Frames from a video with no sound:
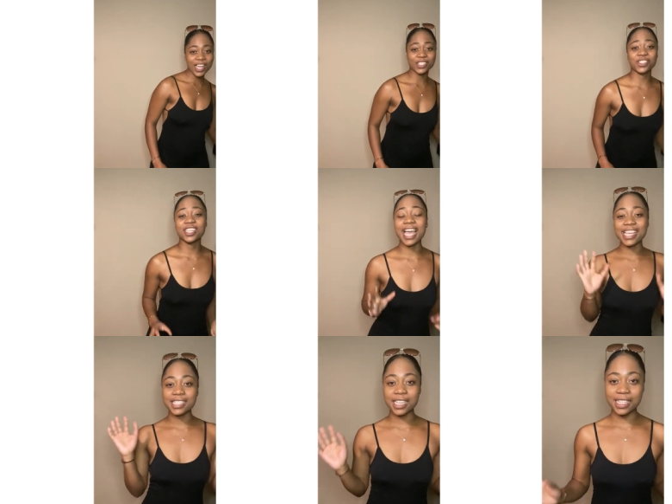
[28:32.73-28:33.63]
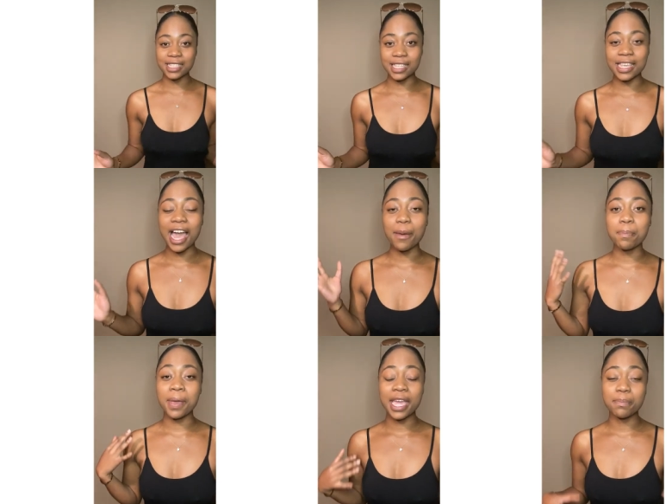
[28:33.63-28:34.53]
You guys can see I
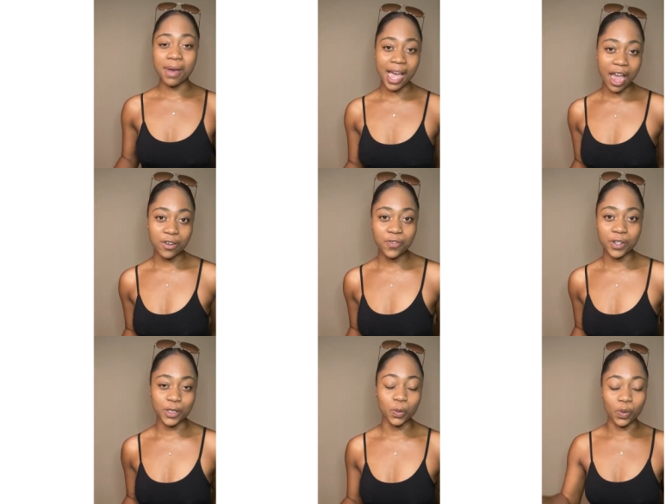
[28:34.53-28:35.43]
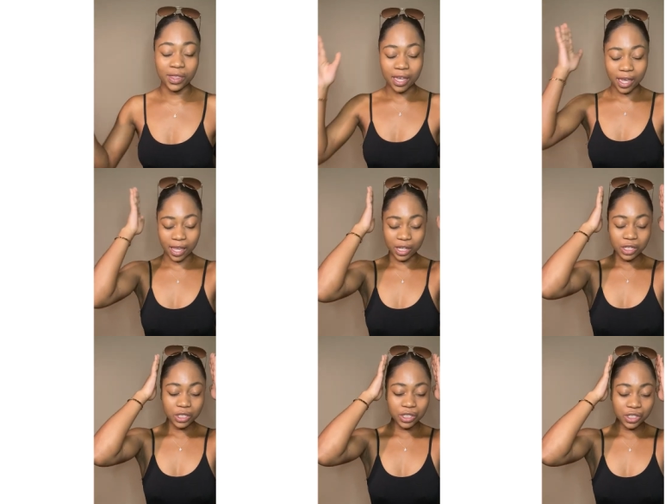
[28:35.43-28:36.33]
paired my outfit
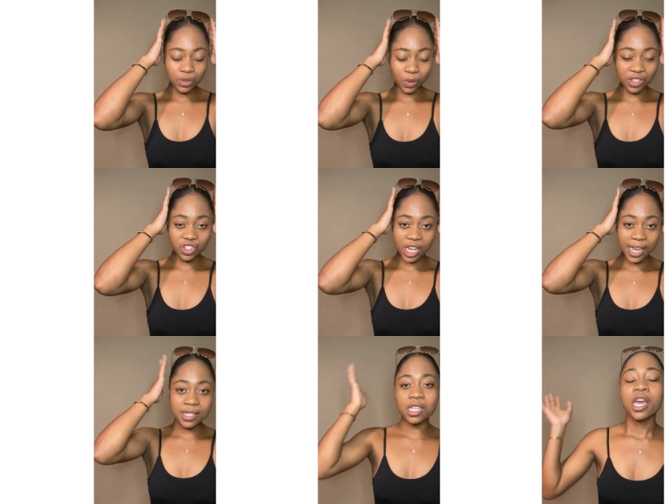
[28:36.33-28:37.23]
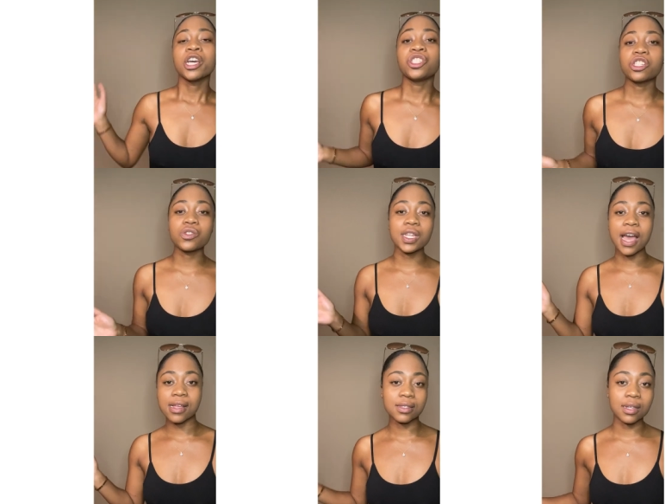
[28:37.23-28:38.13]
with shades just to
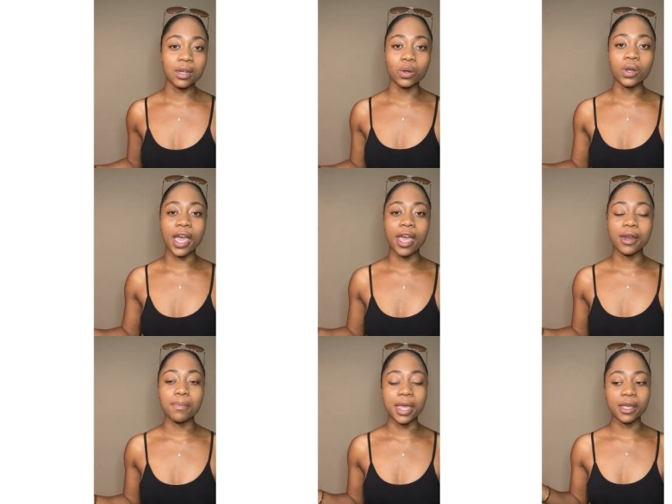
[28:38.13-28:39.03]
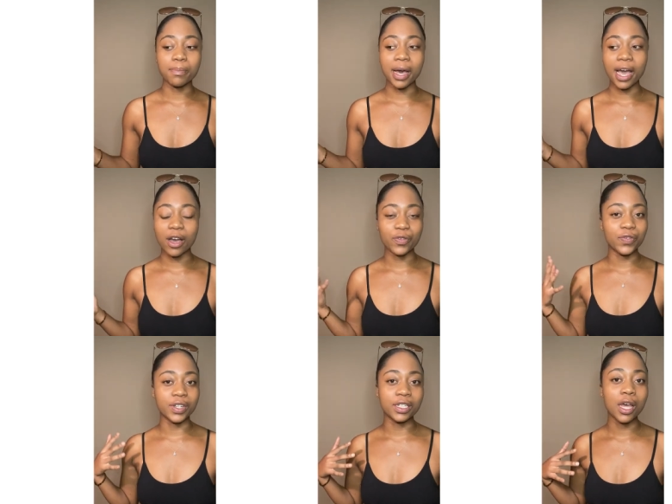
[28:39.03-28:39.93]
enhance the look and make my
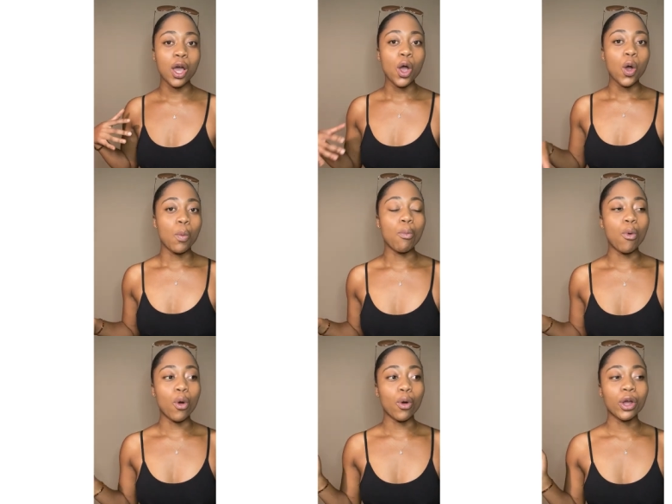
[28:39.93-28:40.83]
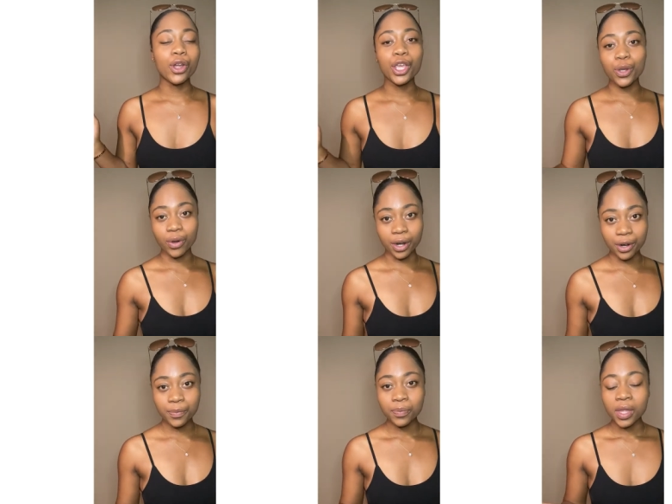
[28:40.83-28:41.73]
outfit more cuter.
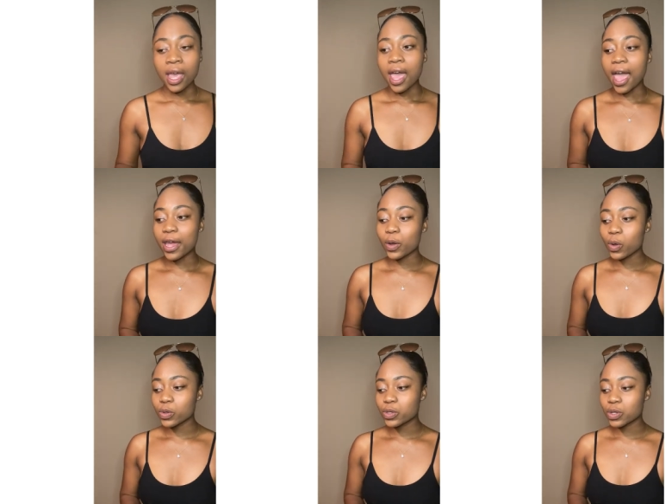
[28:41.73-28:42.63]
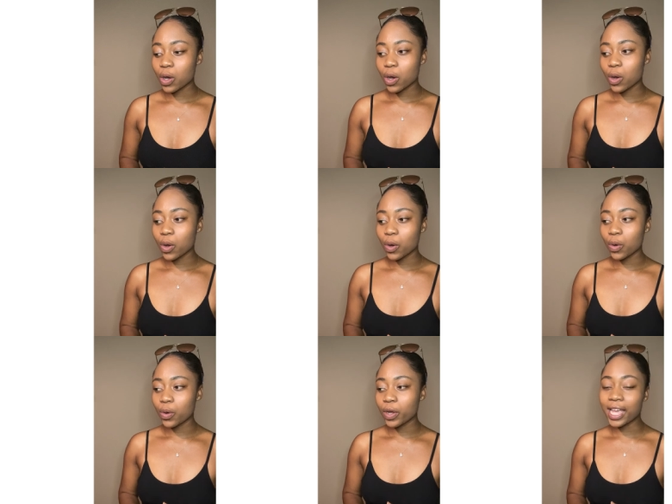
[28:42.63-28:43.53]
And
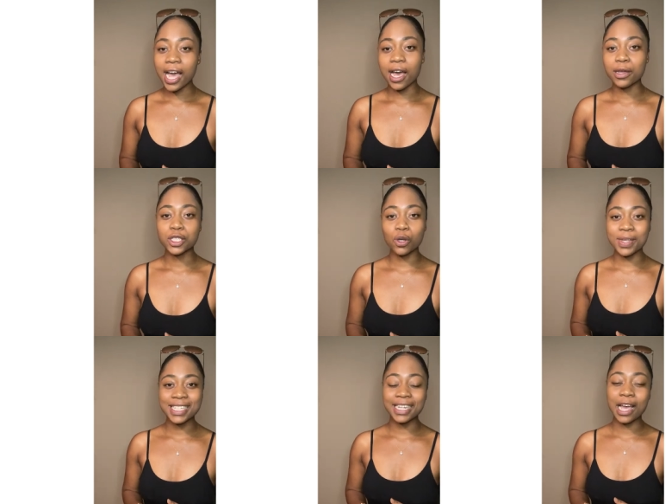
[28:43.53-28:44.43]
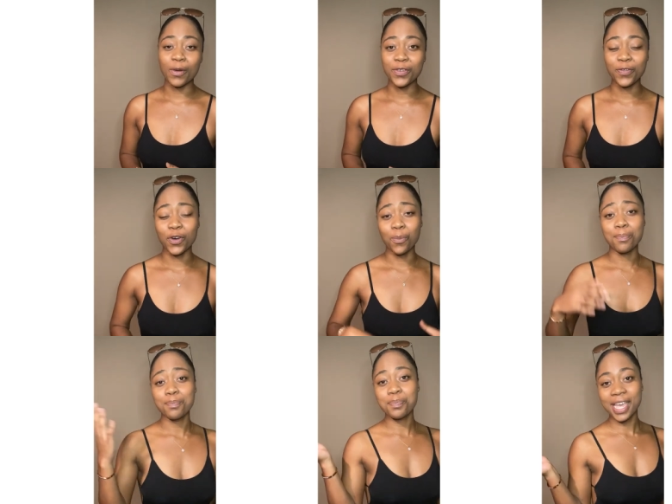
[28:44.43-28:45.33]
also, yeah, so basically I went from
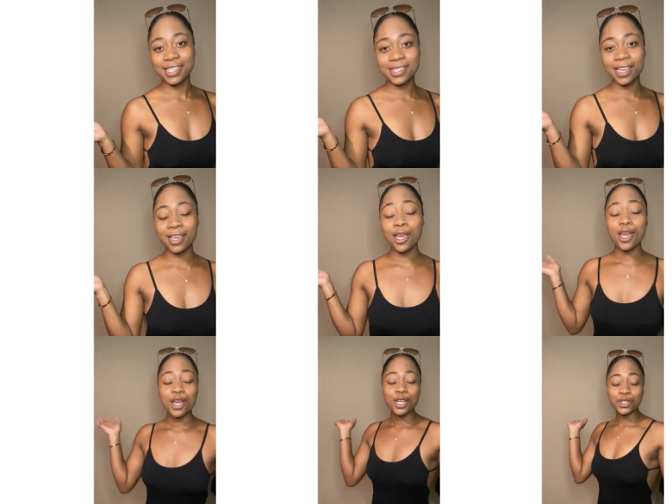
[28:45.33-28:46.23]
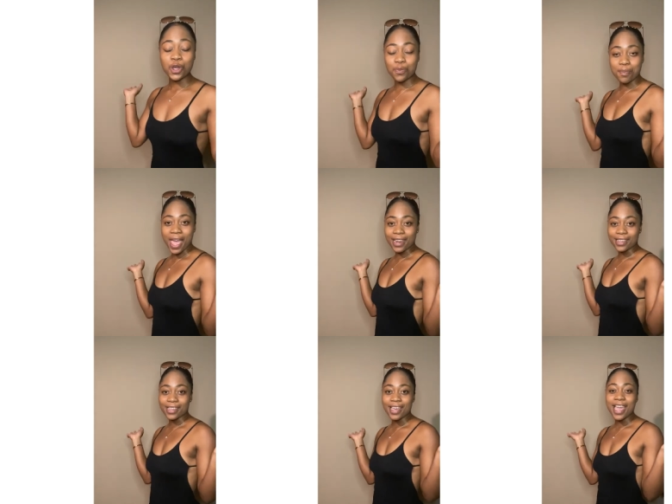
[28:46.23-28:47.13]
basic to
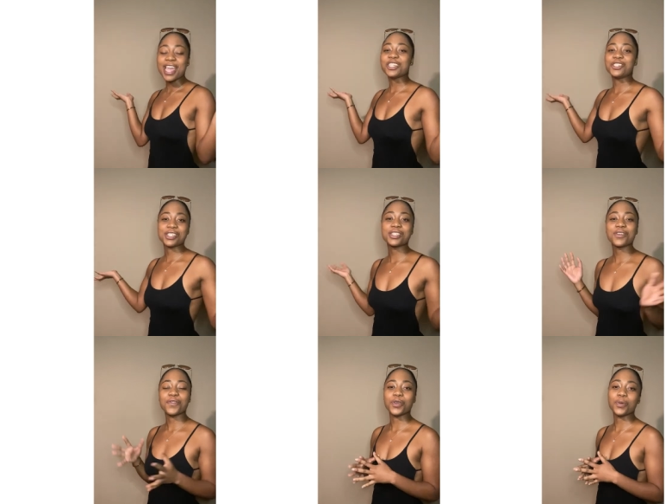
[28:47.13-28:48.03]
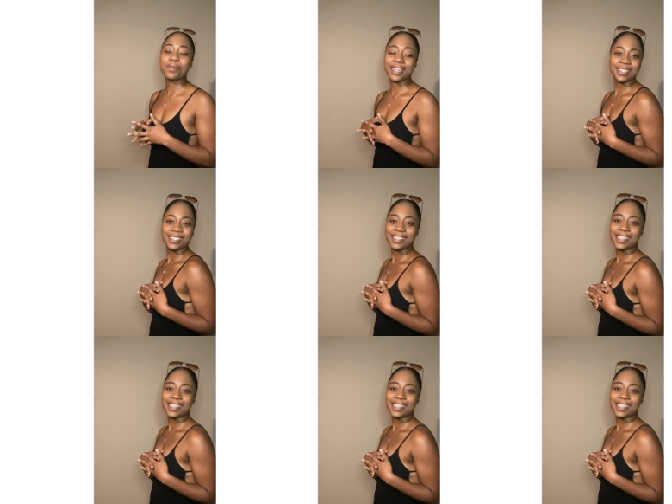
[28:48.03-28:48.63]
baddie in just a few minutes.